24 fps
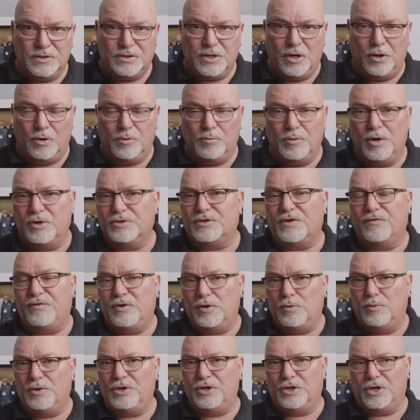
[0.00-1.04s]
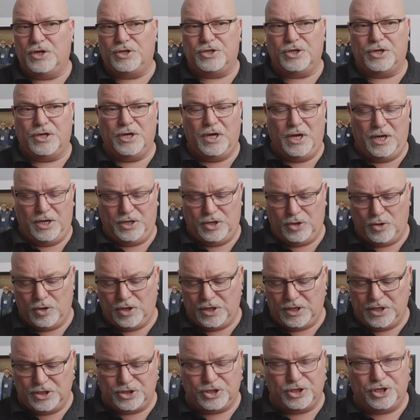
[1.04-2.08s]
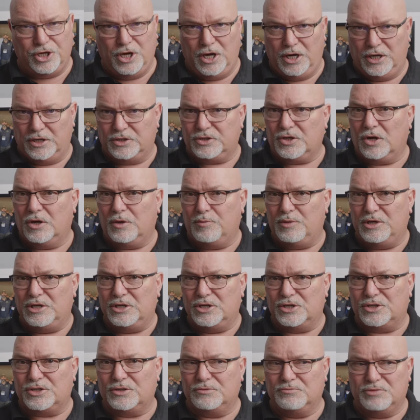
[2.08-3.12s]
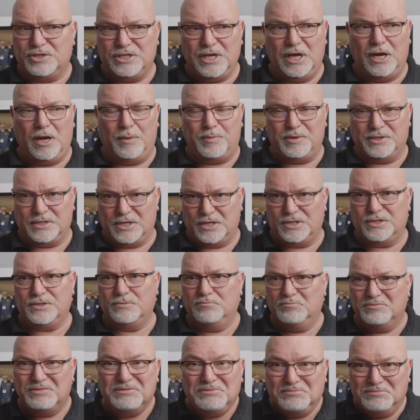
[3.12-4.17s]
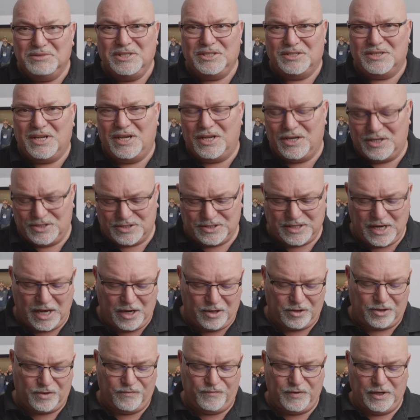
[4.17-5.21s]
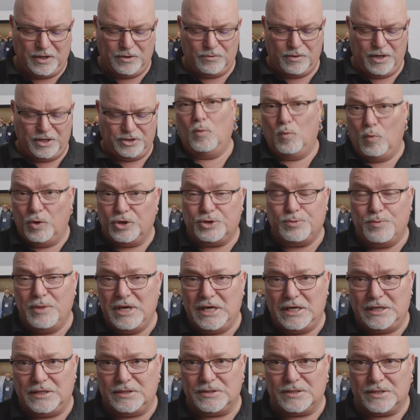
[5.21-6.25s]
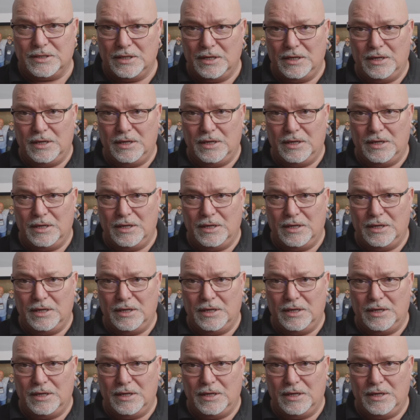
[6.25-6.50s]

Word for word: So most of you, when you get your gun, you're going to get your gun and it's going to be just set up as a, in, in a standard configuration, which means